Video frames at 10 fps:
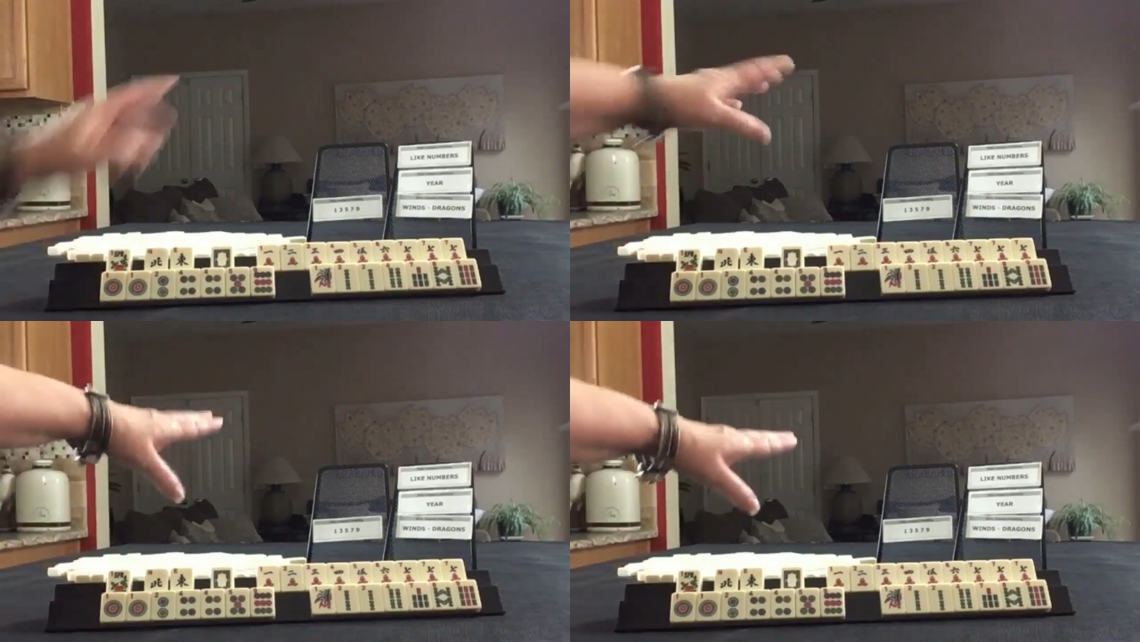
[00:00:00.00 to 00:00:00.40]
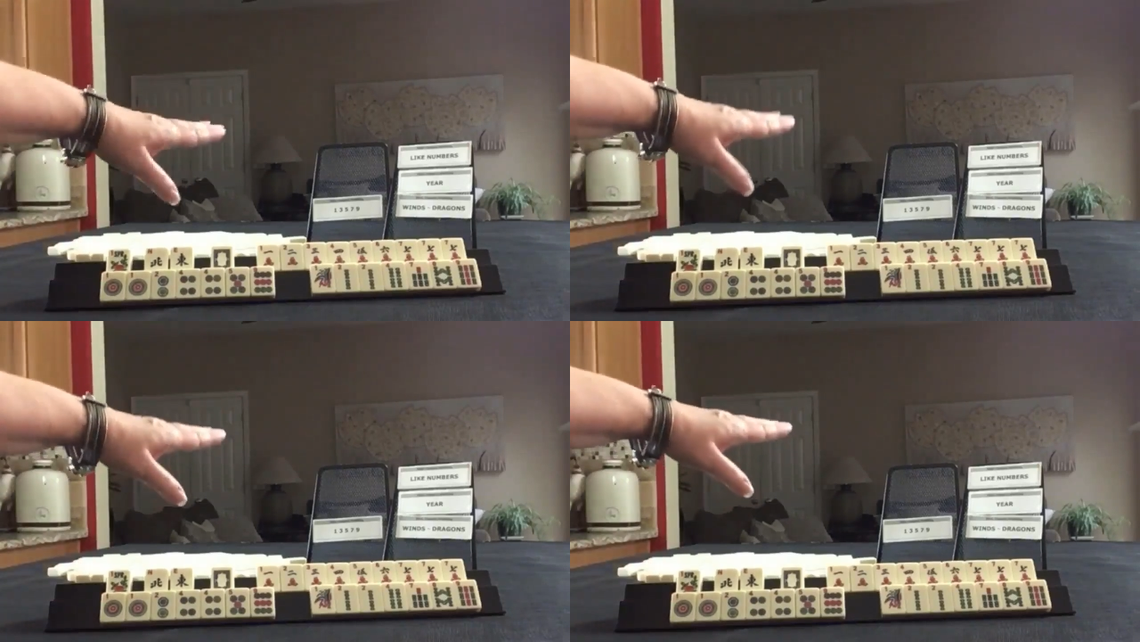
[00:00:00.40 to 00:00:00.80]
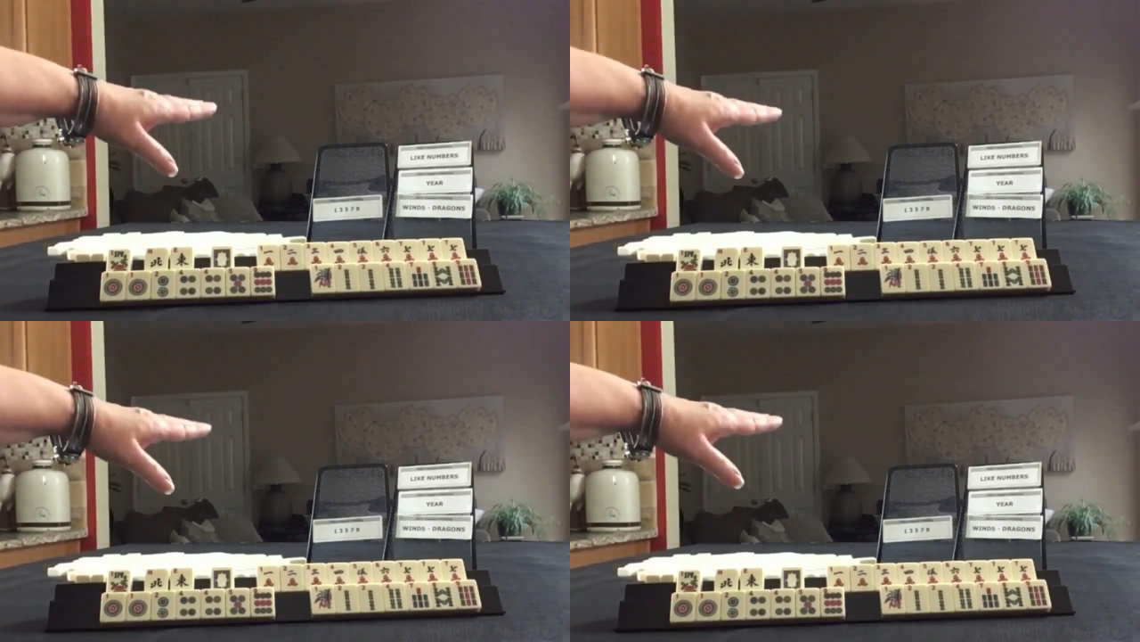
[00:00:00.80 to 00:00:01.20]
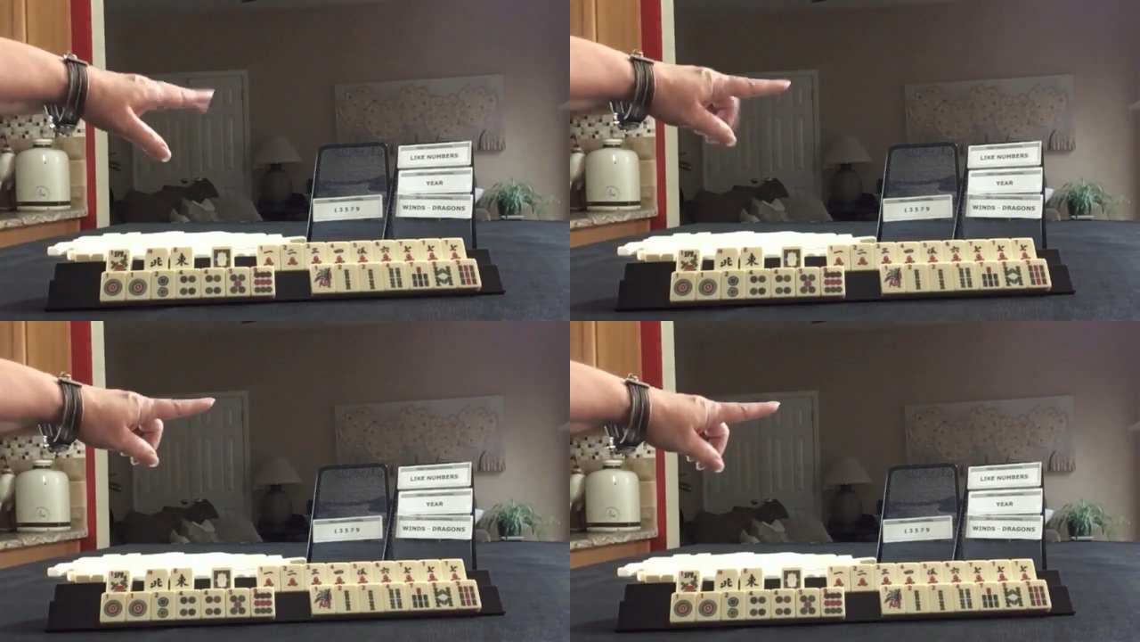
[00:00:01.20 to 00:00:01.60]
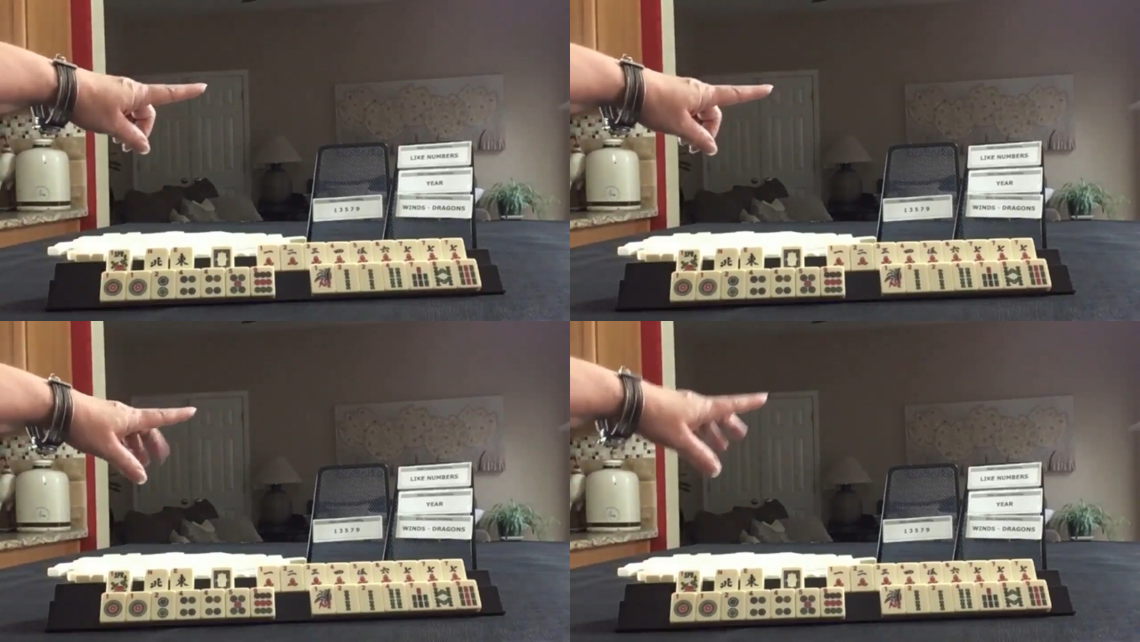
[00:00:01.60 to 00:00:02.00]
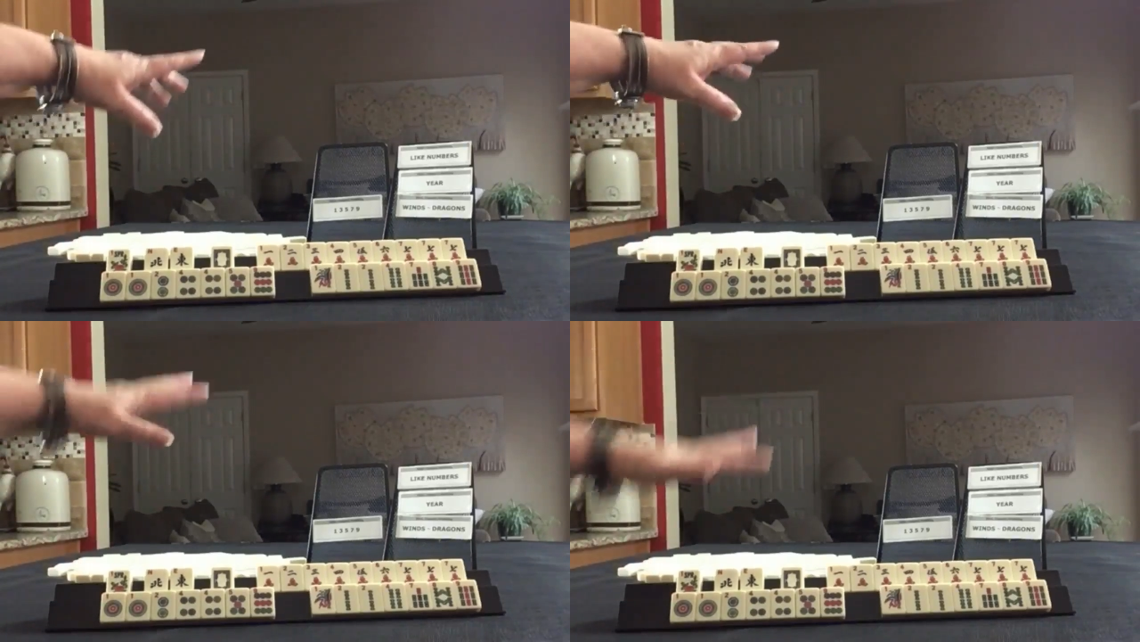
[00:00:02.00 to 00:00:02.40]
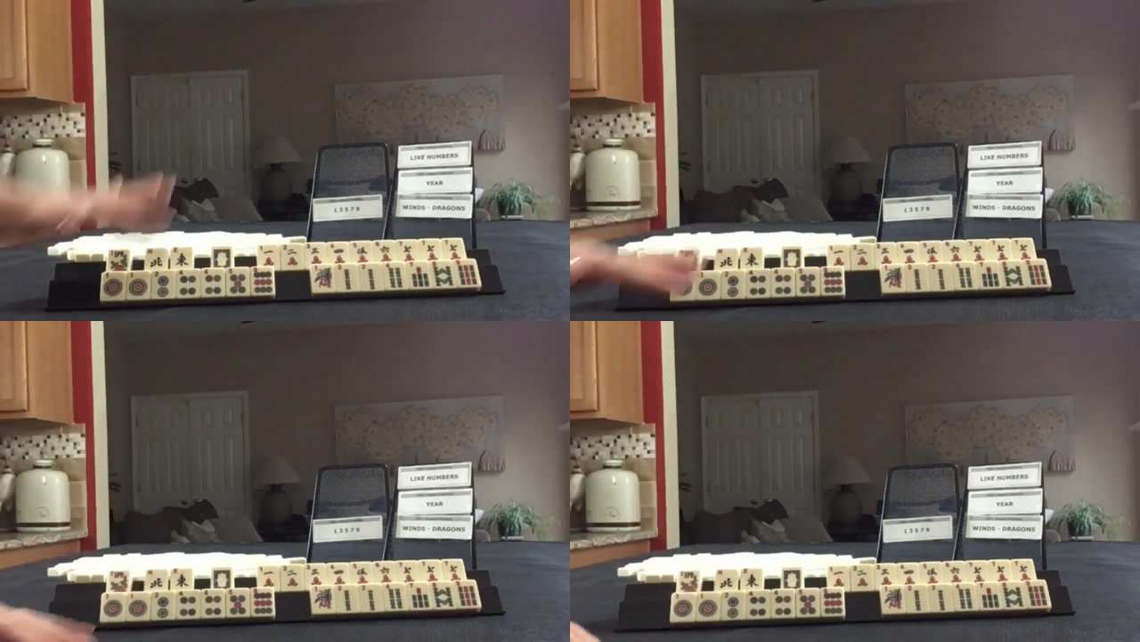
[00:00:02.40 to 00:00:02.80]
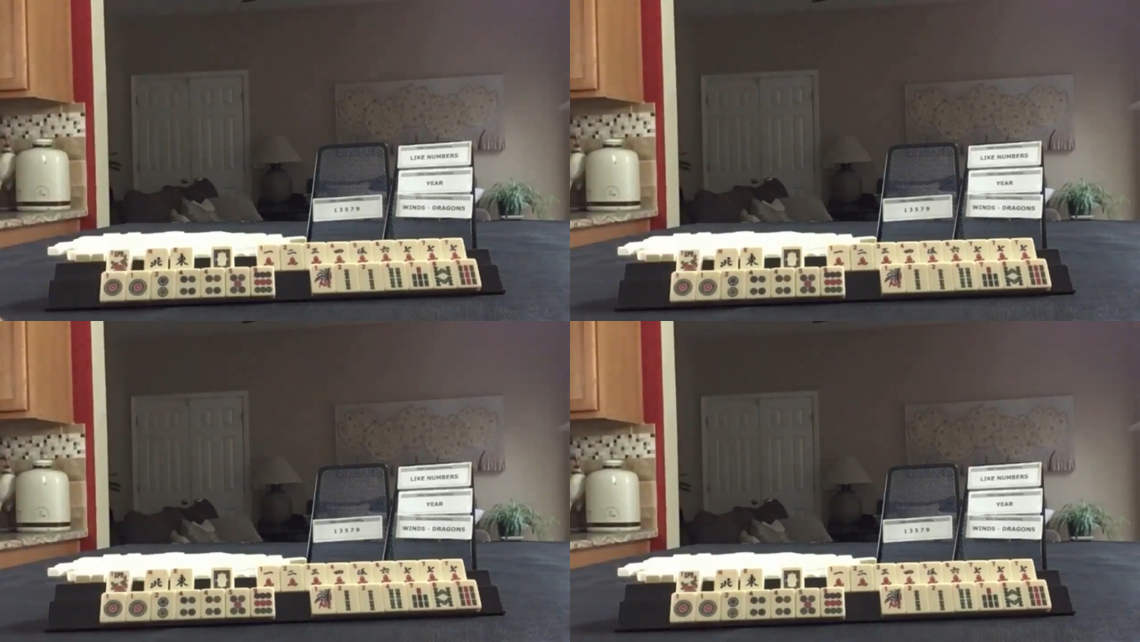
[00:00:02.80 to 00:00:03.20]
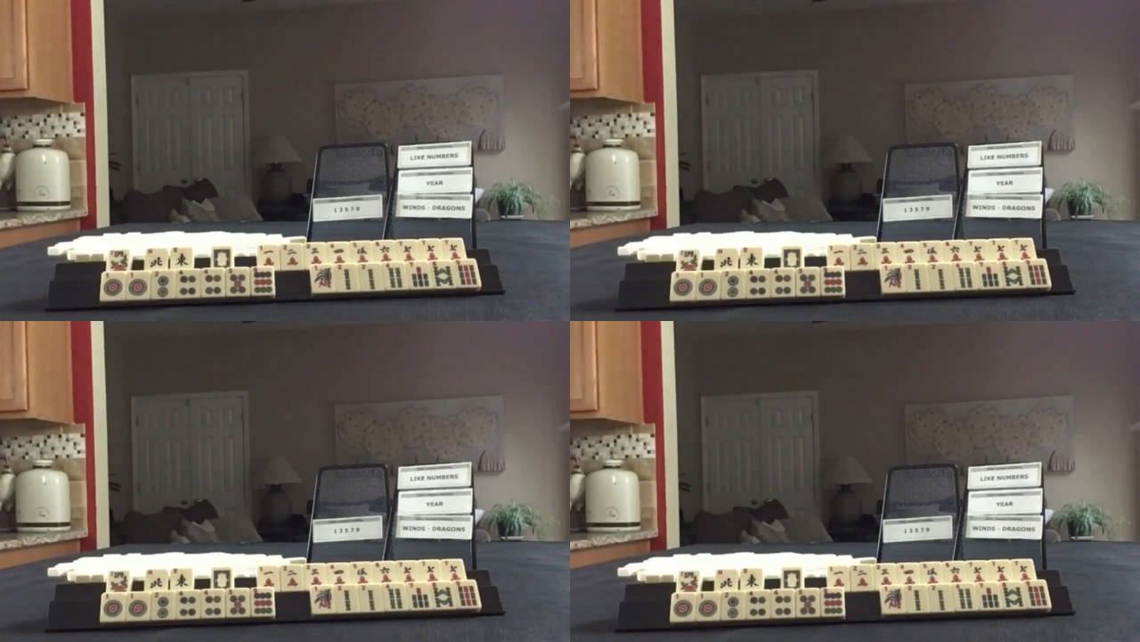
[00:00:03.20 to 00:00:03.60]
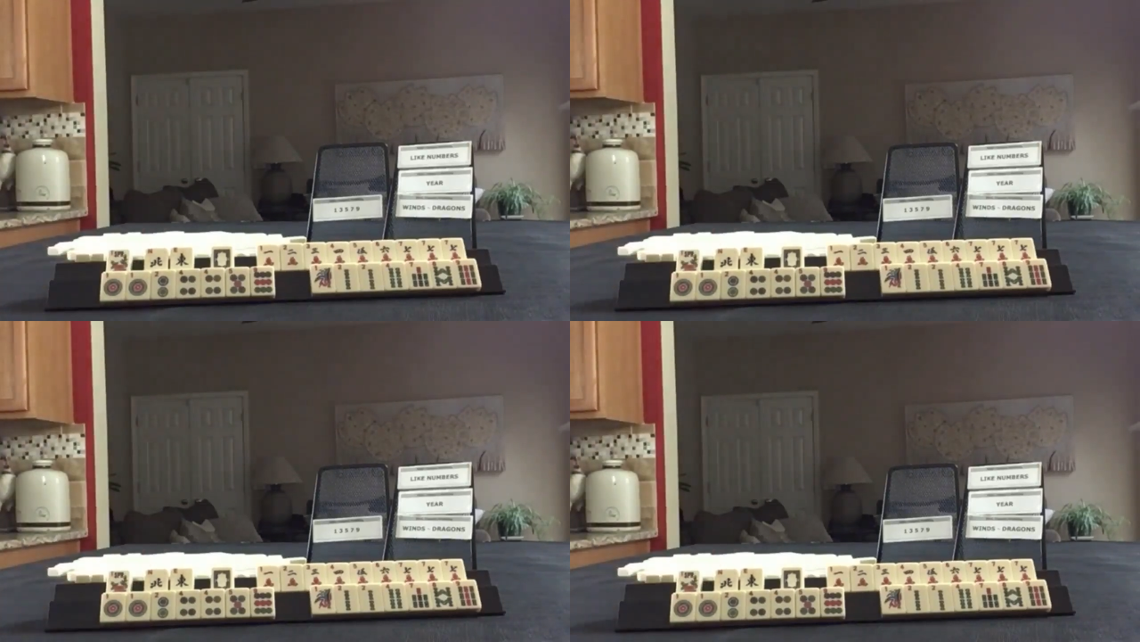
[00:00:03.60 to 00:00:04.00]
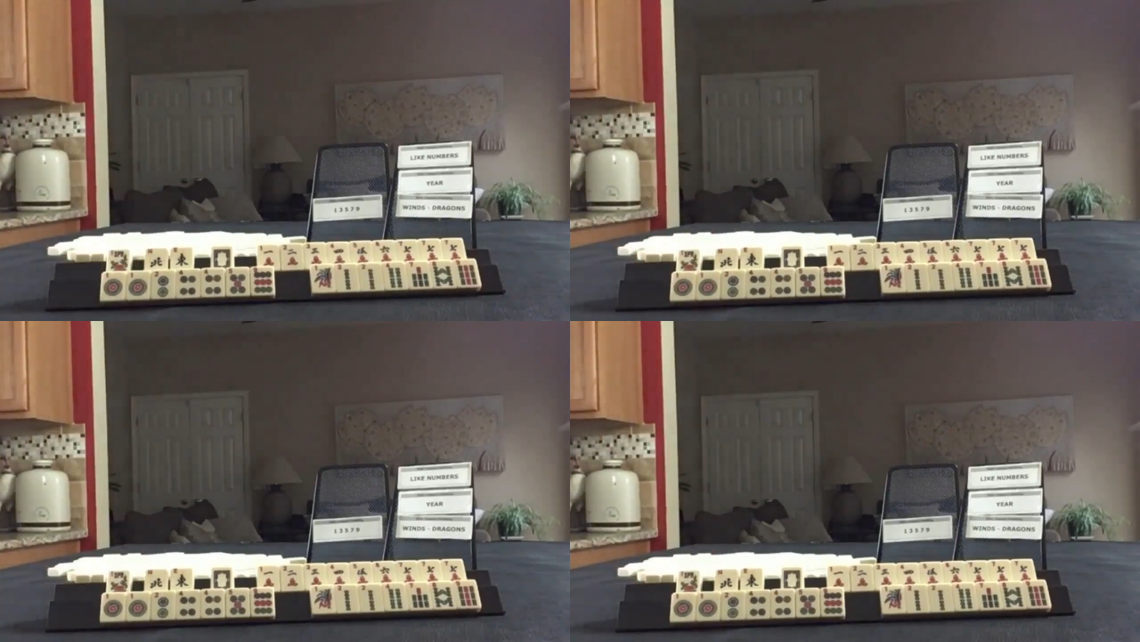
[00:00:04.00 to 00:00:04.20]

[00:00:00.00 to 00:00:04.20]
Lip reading: (no speaker visible)